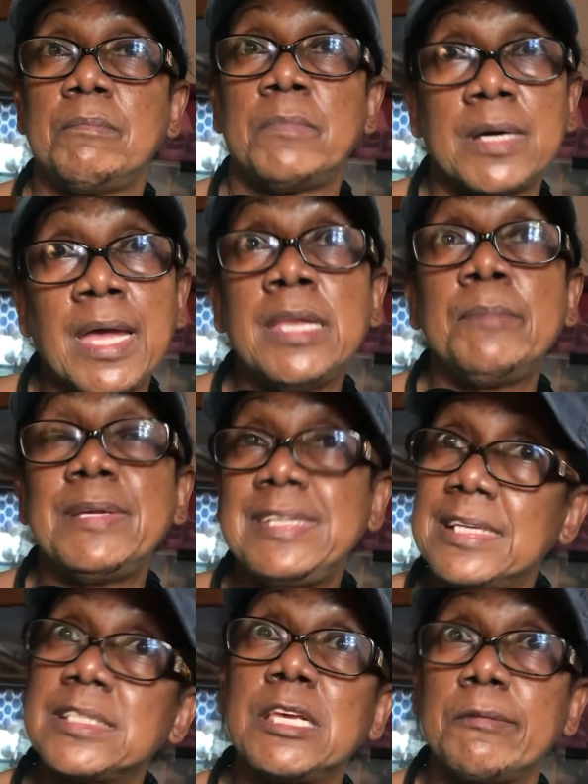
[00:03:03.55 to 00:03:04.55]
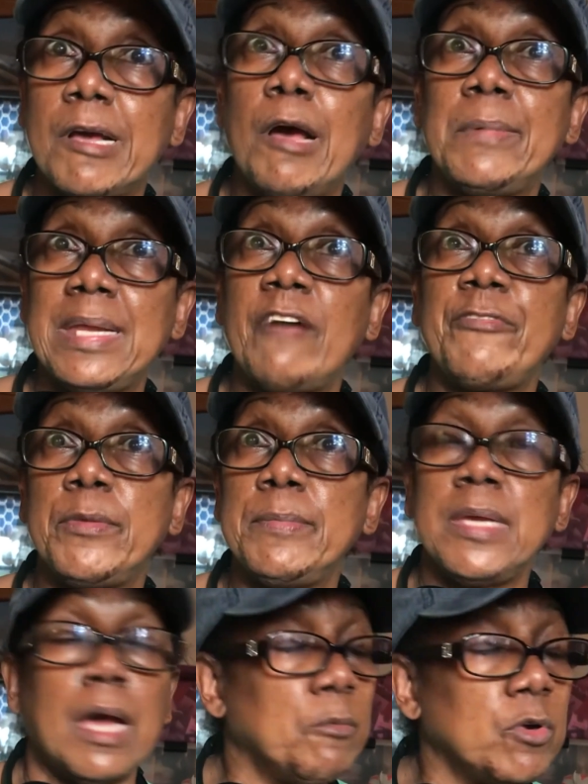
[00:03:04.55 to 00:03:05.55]
But anybody else keep coming after
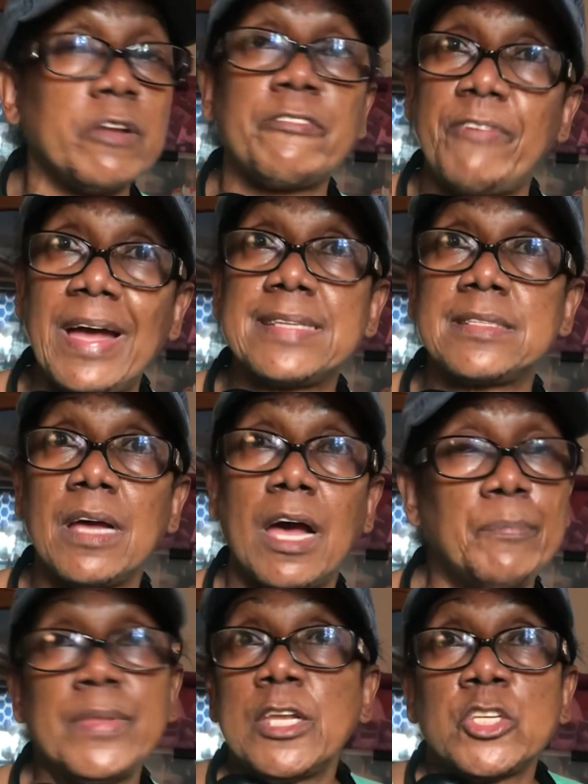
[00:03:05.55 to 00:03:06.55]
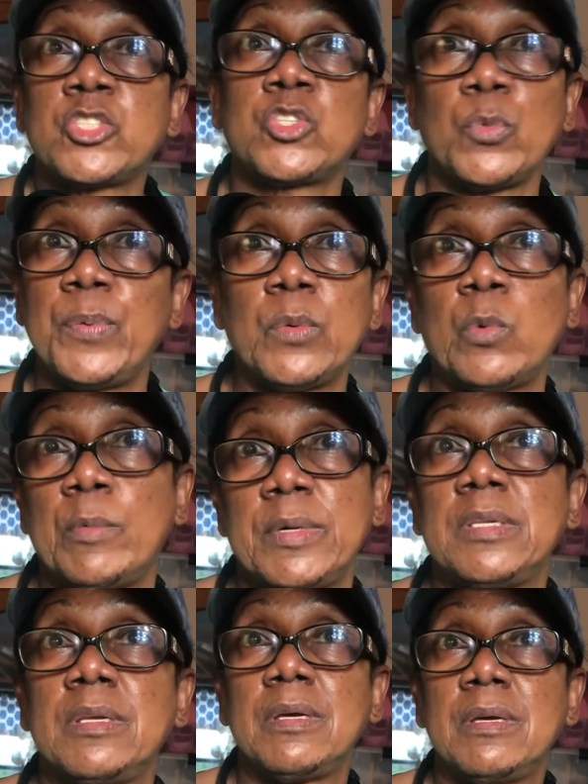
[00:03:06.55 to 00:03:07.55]
me, I'm gonna fight. I'm not a stupid
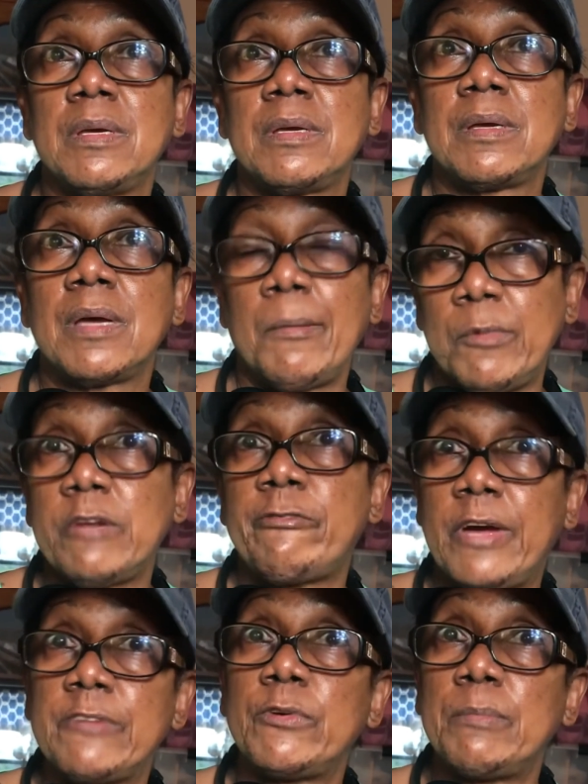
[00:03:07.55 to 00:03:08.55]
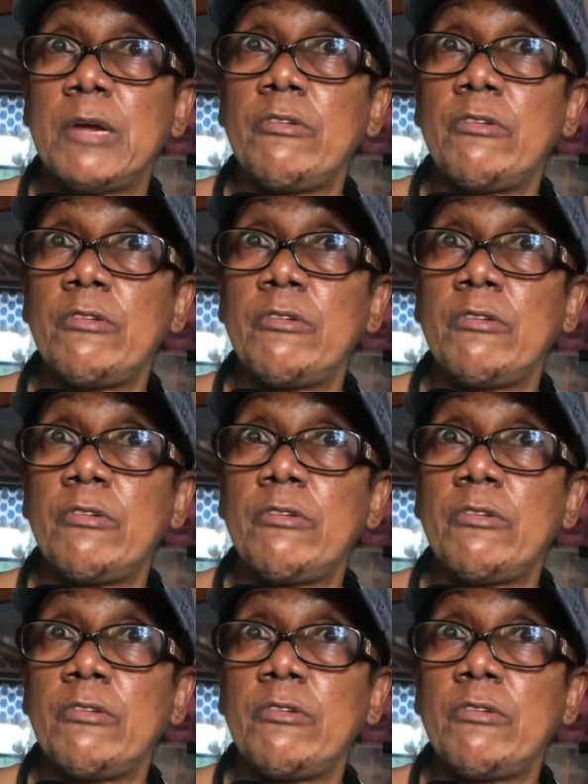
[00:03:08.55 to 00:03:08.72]
woman. I'm gonna fight for my